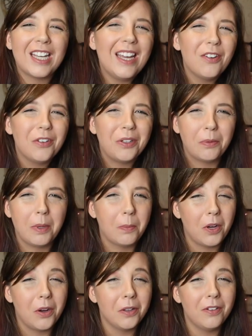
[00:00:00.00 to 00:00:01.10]
I can't really remember
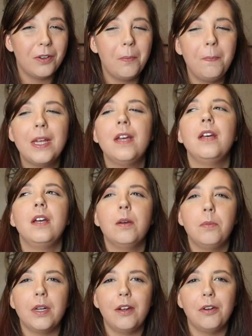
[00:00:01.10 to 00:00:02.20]
all of them,
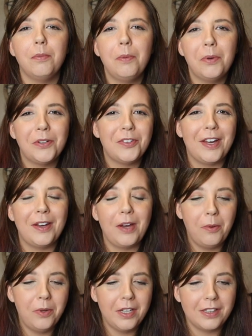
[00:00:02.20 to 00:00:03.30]
but I remember that
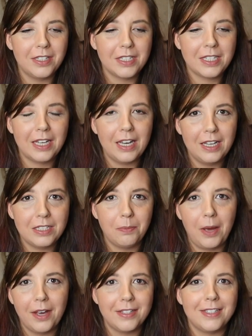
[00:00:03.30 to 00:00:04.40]
I would get this kids
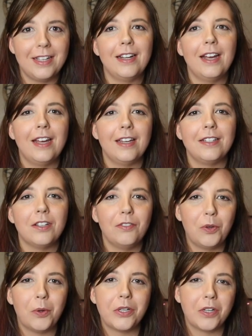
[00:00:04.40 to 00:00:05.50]
magazine, and of
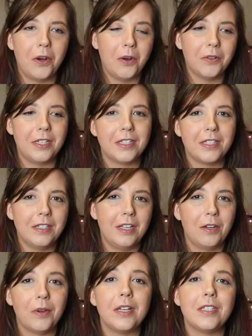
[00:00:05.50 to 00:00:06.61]
course all these, you
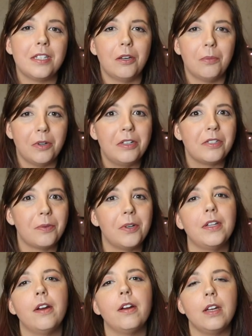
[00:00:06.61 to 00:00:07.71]
know, kid celebrities were
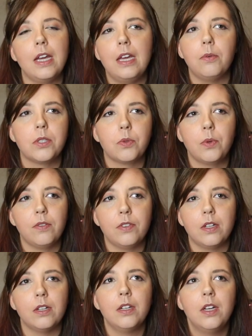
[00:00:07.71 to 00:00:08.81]
in there, and he was one of
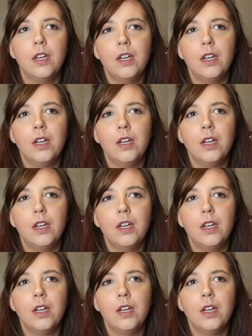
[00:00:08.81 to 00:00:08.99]
the,